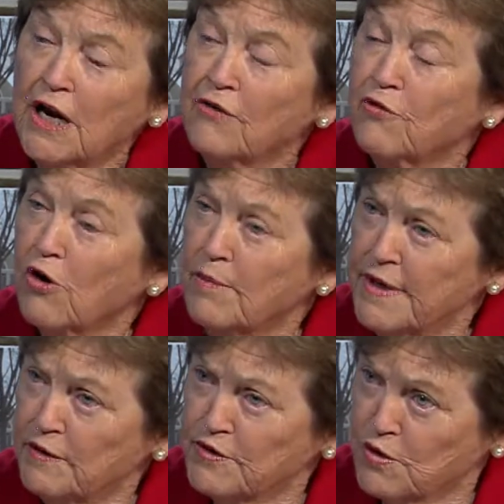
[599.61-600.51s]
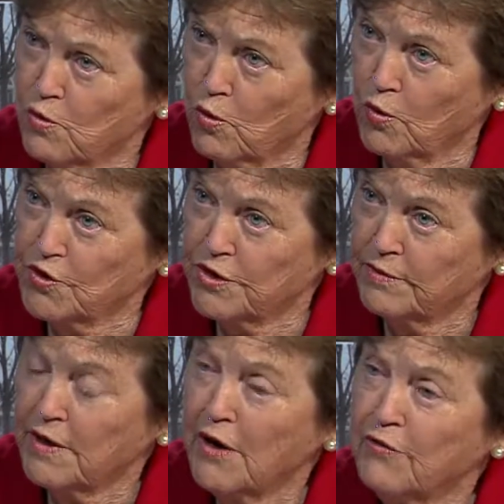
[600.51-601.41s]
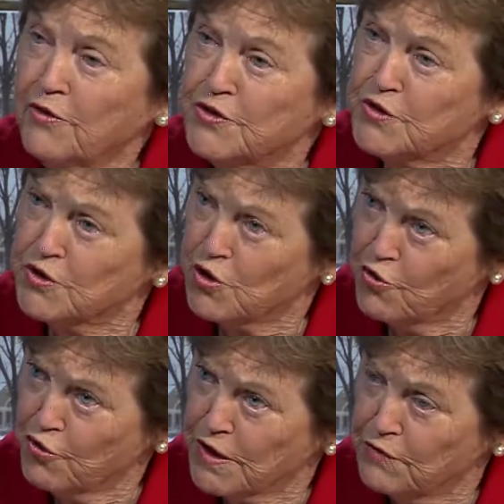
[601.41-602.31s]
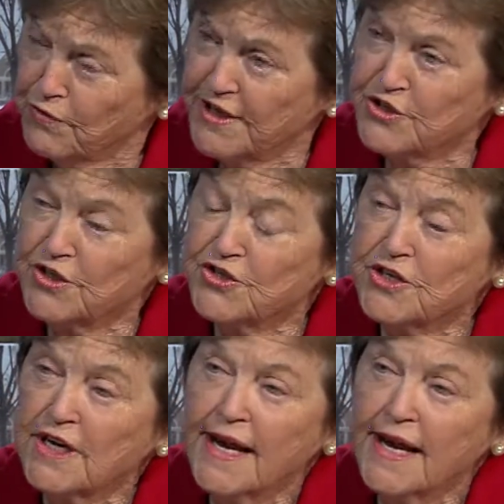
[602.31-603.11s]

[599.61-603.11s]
for our middle schools for security reasons.